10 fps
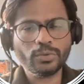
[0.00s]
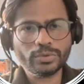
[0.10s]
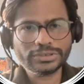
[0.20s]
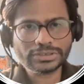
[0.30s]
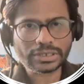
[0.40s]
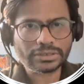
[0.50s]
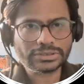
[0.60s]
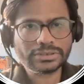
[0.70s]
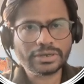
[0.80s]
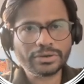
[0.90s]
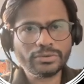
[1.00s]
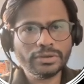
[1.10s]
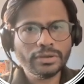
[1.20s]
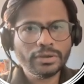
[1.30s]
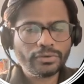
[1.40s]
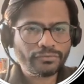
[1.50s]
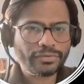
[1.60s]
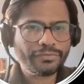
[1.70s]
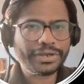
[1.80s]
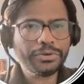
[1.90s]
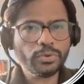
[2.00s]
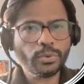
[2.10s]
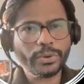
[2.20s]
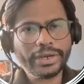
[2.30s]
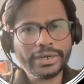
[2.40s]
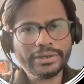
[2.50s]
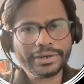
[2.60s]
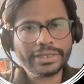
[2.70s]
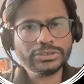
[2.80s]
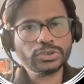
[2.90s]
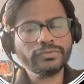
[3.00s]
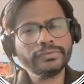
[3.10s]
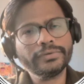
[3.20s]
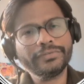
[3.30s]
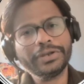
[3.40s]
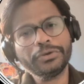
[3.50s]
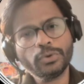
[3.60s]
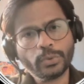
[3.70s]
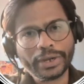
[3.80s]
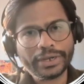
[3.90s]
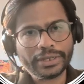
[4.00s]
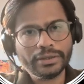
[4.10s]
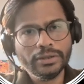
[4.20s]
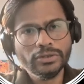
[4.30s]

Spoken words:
is charging around 15 to 20, in a range of 15 to 20.